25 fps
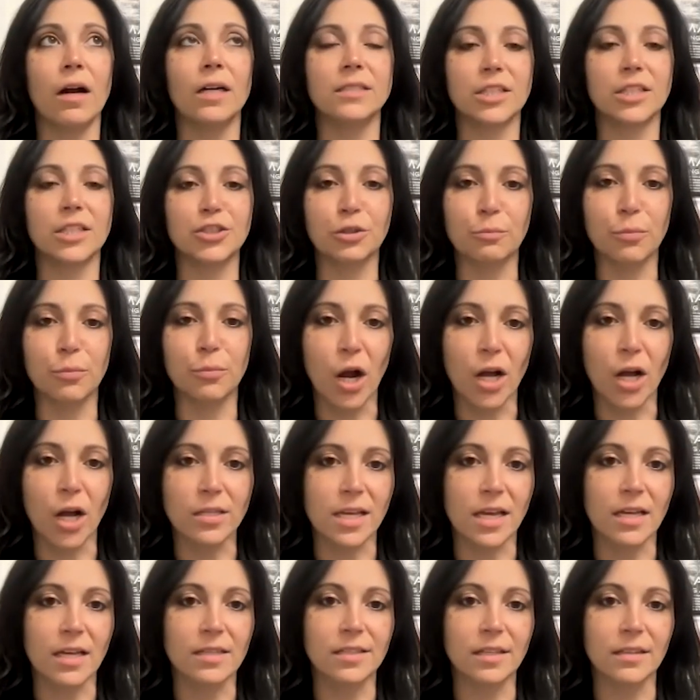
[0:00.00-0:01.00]
audition
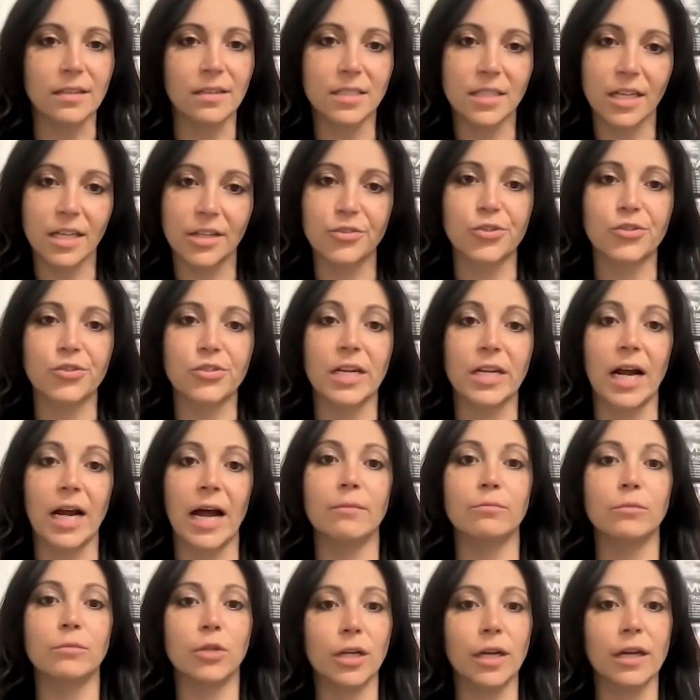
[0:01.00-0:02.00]
process and the dancers that
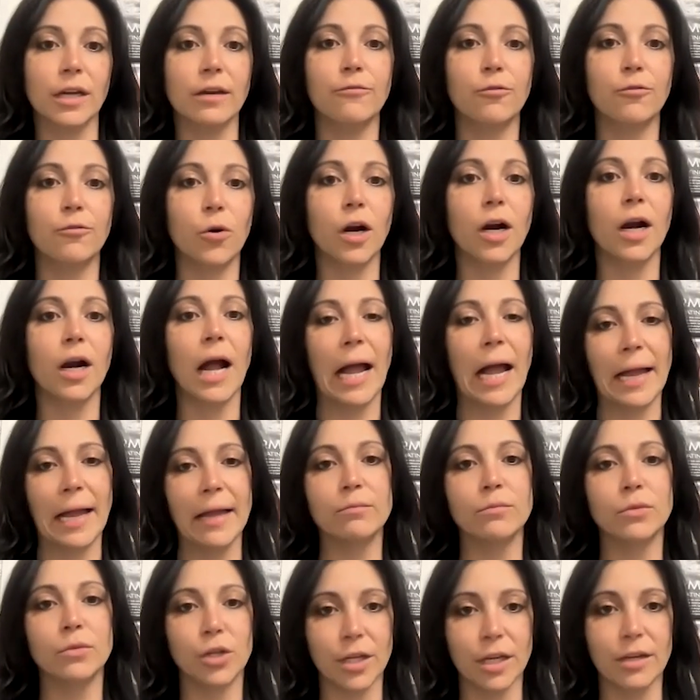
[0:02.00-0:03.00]
I am looking for
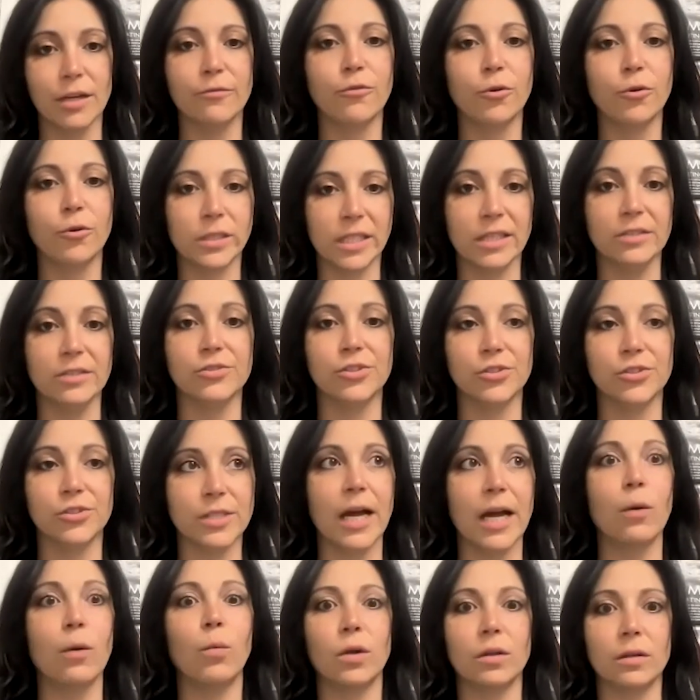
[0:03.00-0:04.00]
dancers
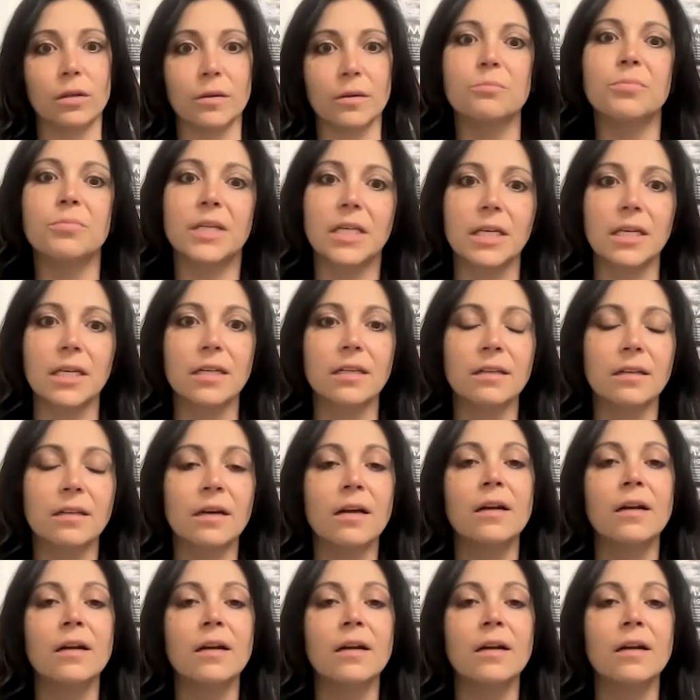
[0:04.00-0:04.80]
that will compete.